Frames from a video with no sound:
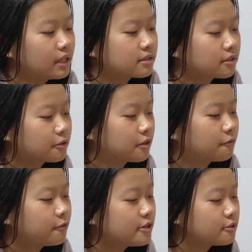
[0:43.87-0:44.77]
So the
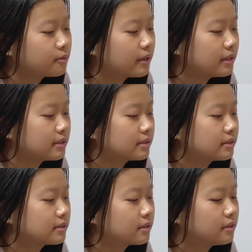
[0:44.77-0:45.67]
first way
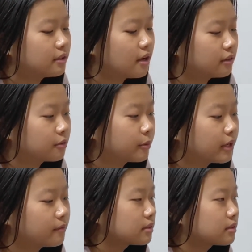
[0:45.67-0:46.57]
is the longer
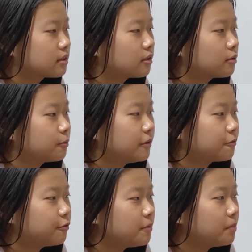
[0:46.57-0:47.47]
way. So
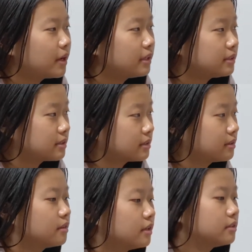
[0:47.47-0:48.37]
if we put
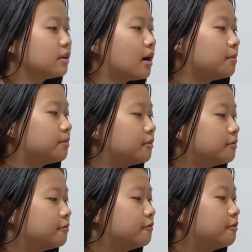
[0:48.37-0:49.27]
the top
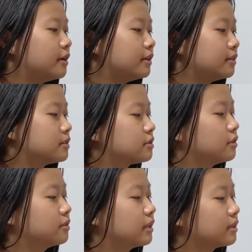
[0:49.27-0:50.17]
way,
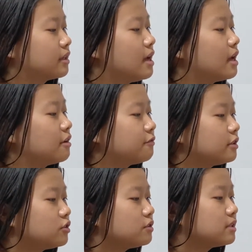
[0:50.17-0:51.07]
if
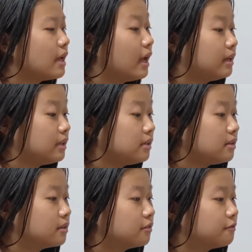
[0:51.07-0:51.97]
we choose
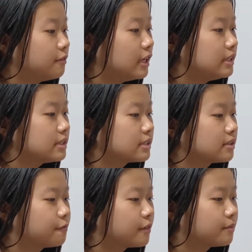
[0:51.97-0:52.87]
any
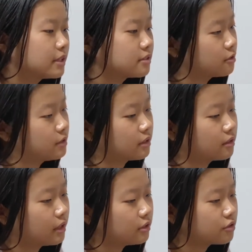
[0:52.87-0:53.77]
face from this
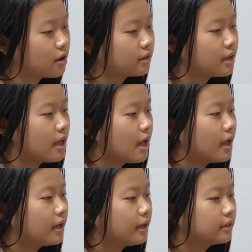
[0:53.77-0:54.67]
dodecahedron,
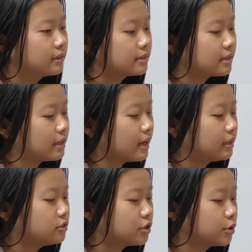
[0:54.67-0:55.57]
and let's say
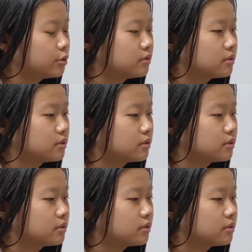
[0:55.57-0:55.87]
I chose